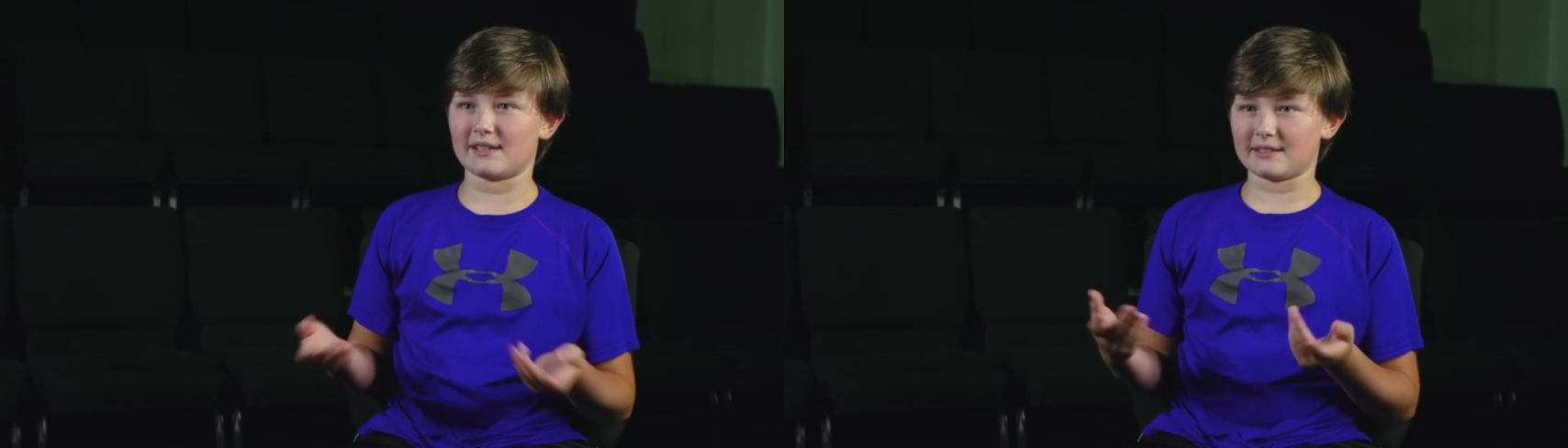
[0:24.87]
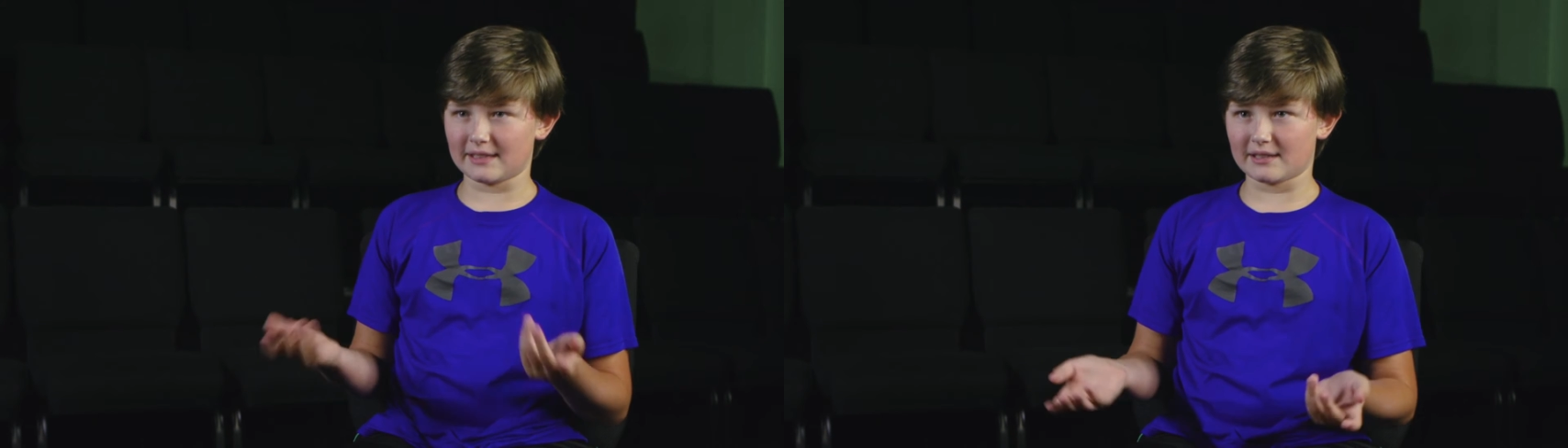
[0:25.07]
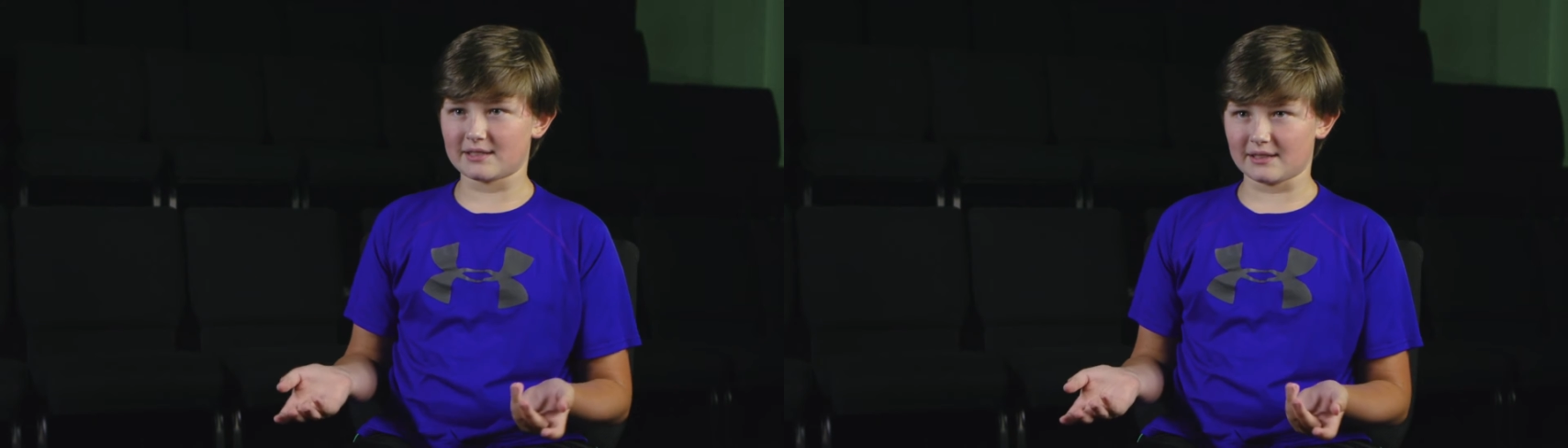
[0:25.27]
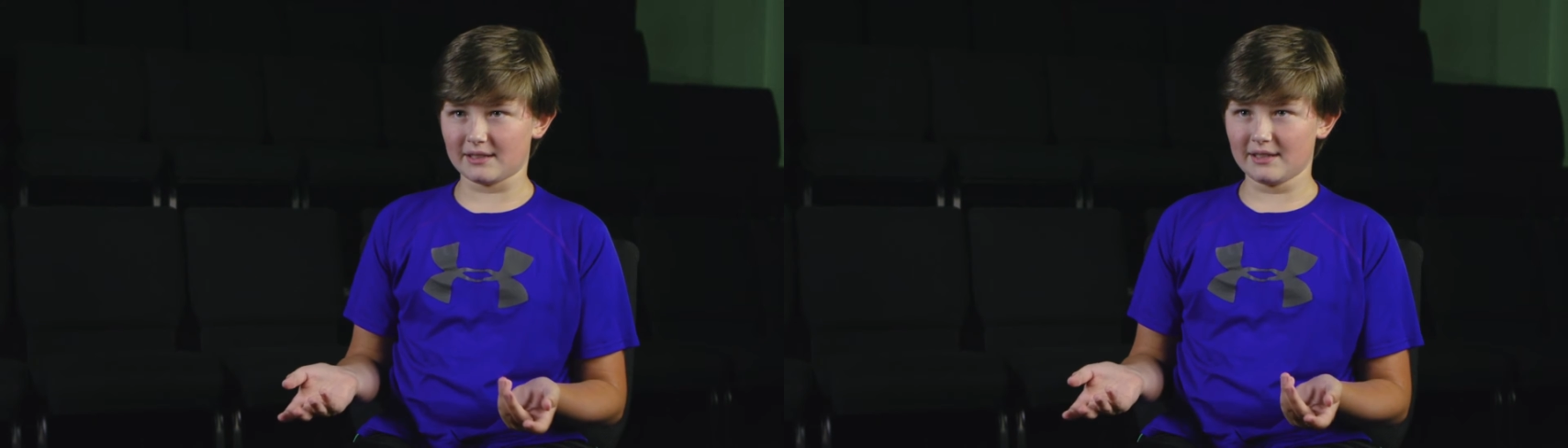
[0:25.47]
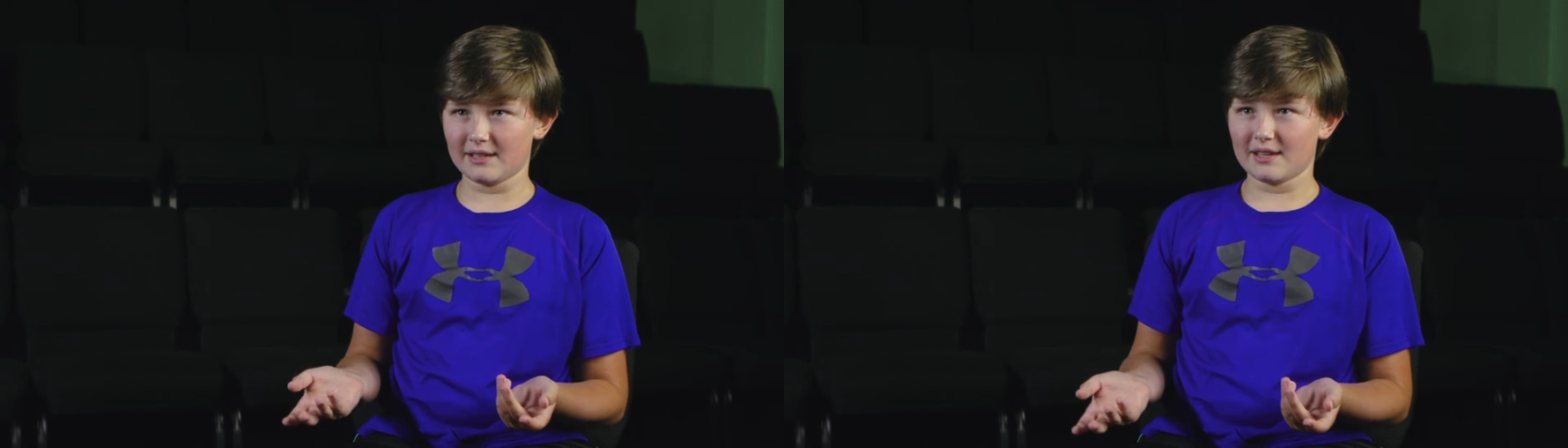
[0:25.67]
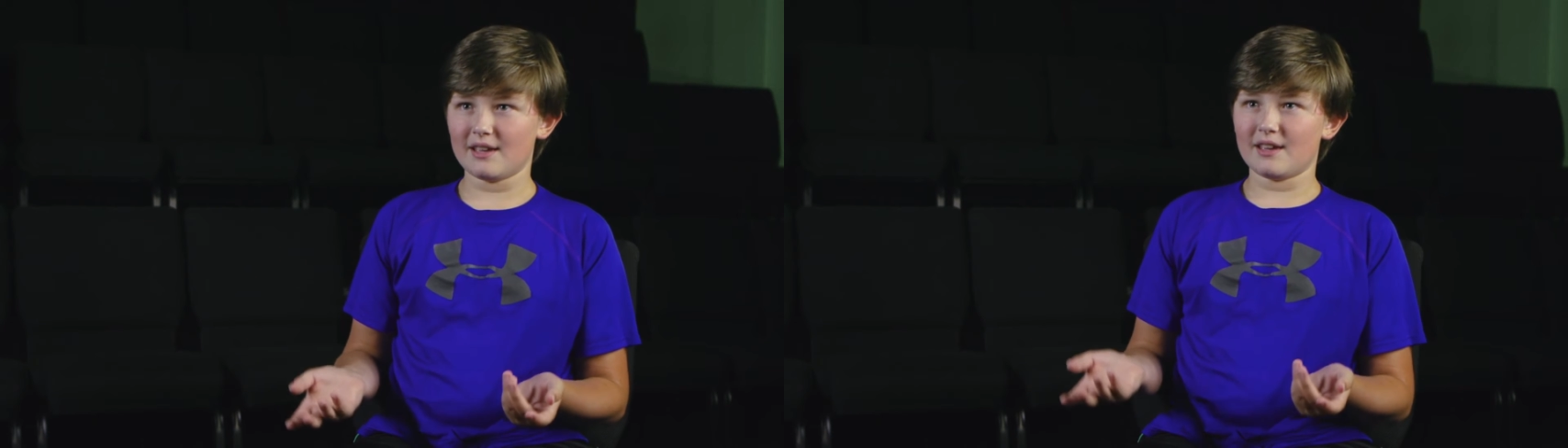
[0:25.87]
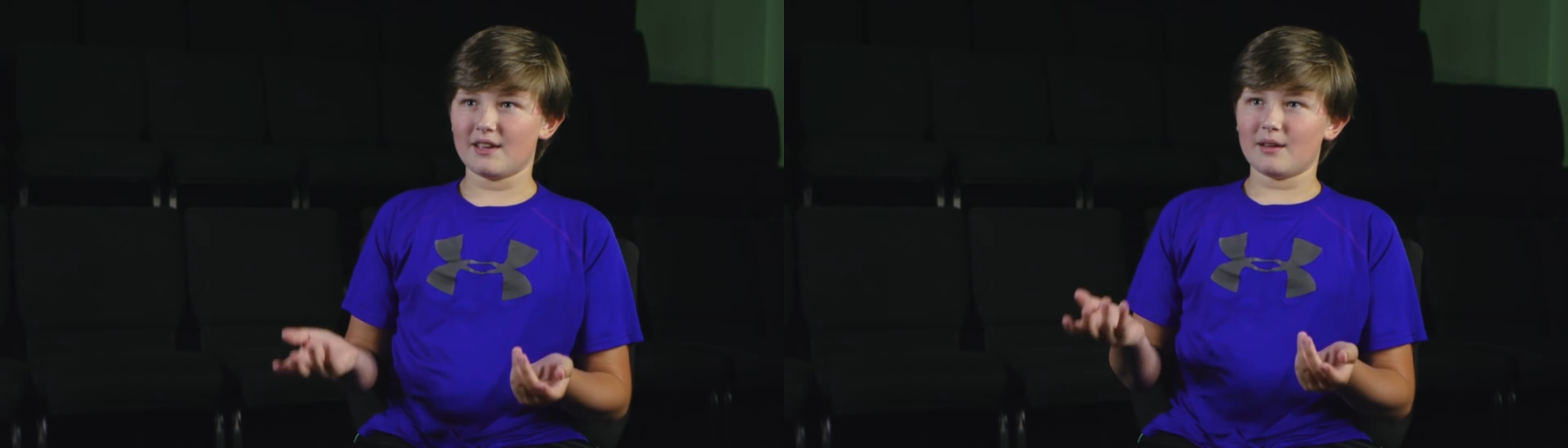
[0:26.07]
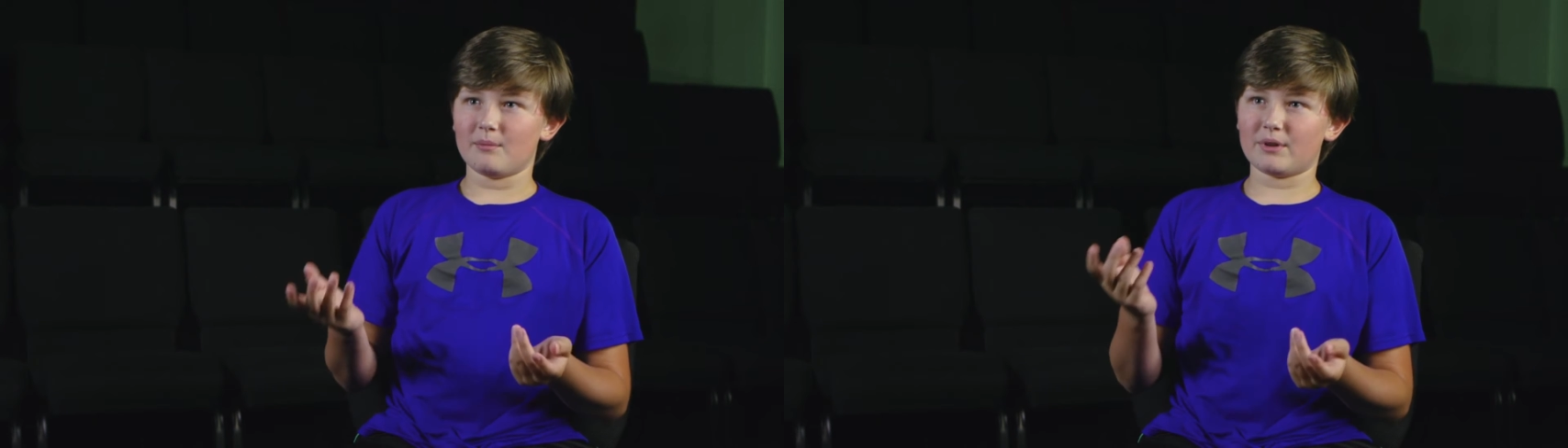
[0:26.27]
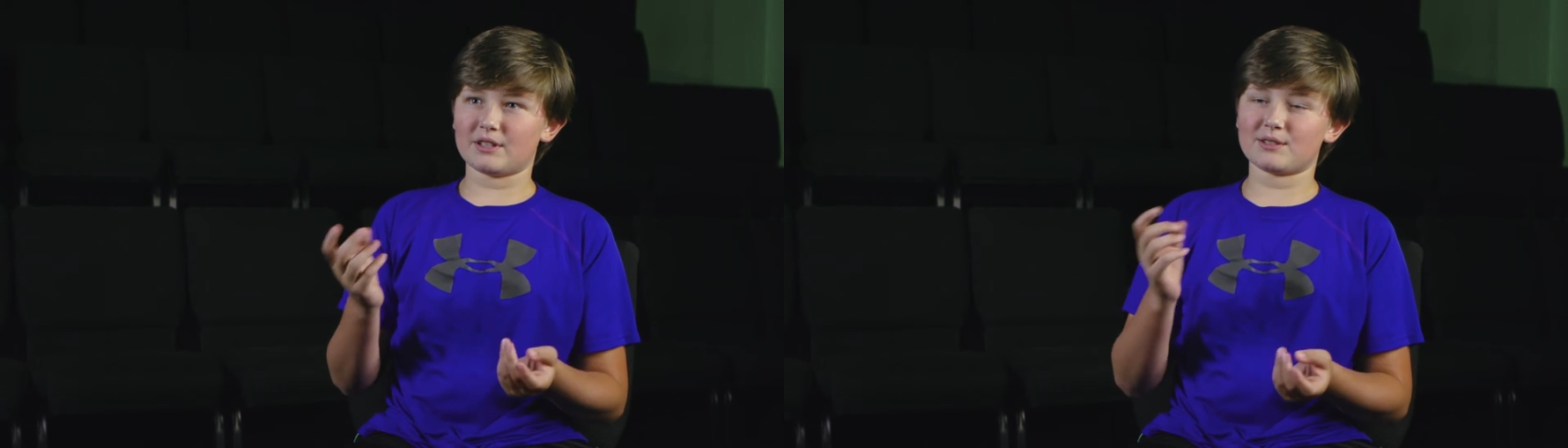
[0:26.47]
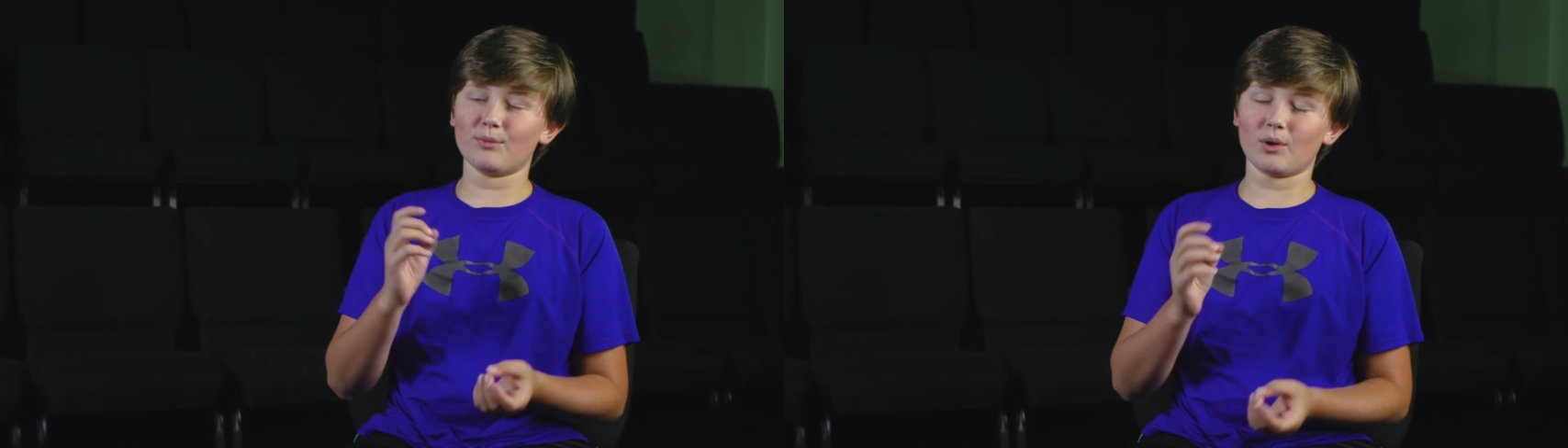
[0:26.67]
and dancing, but
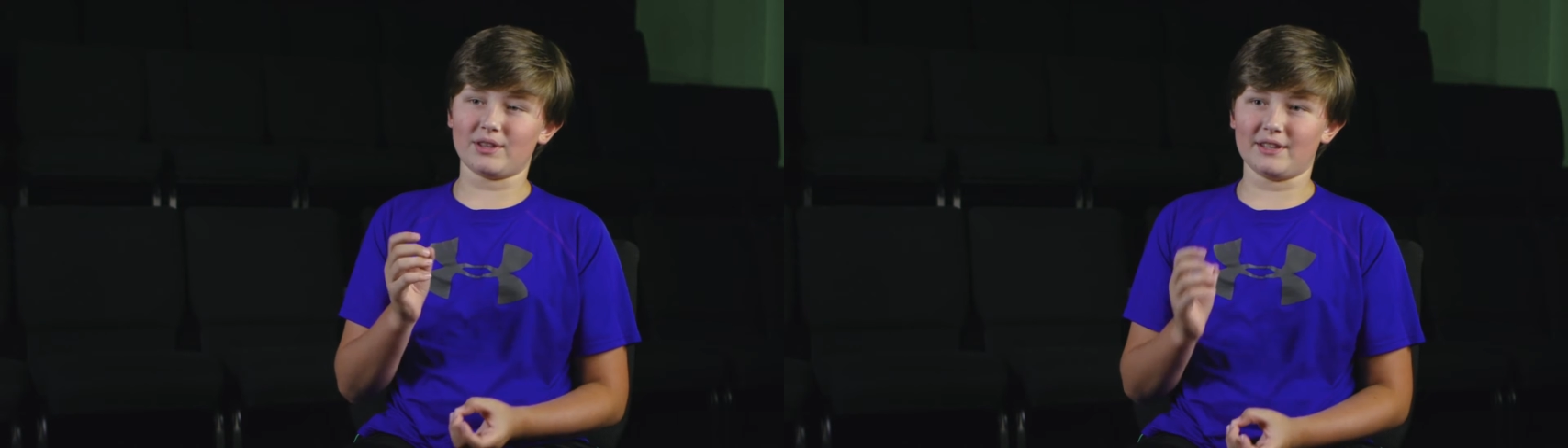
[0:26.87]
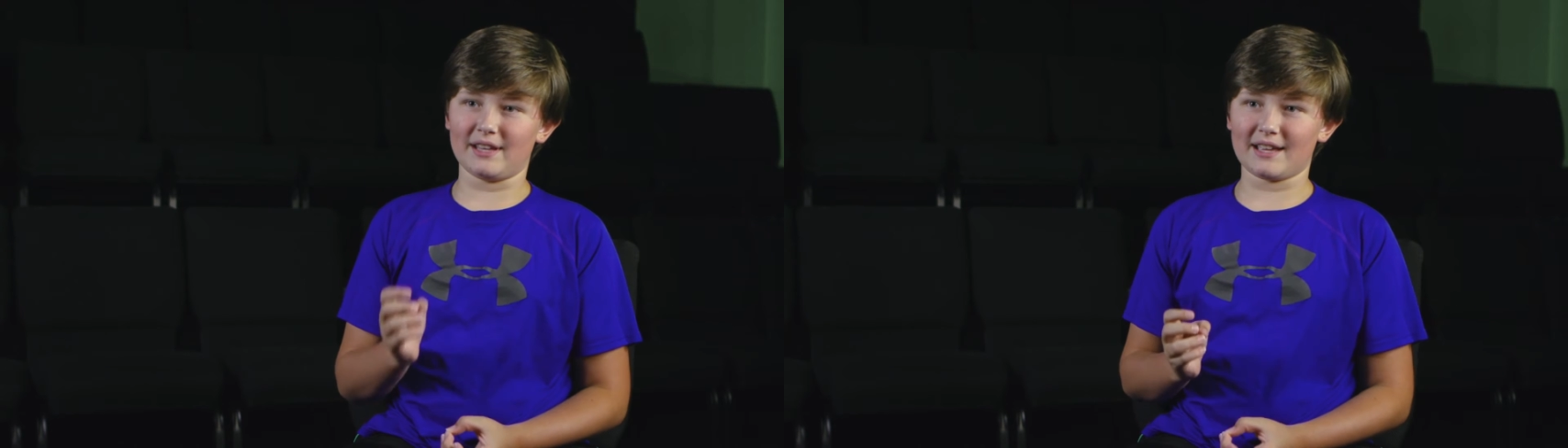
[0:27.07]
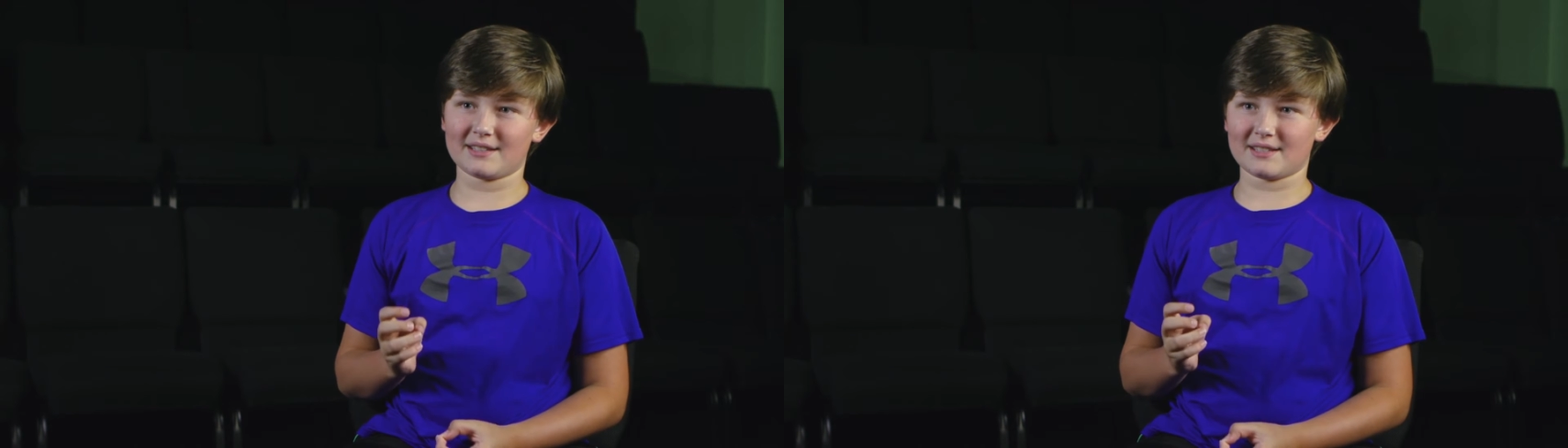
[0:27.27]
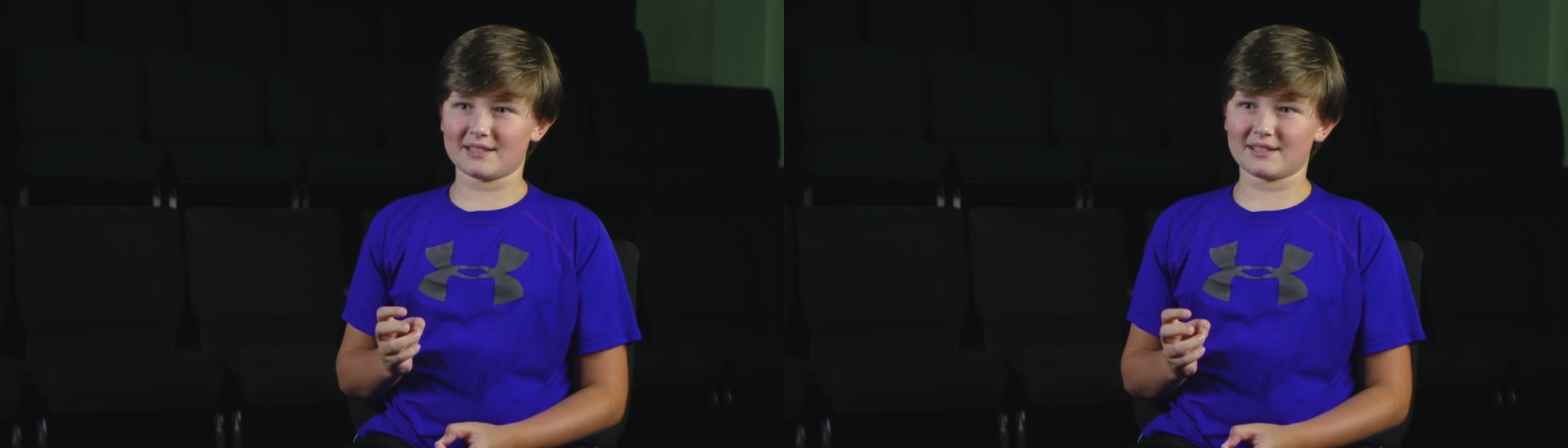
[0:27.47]
it's more than that.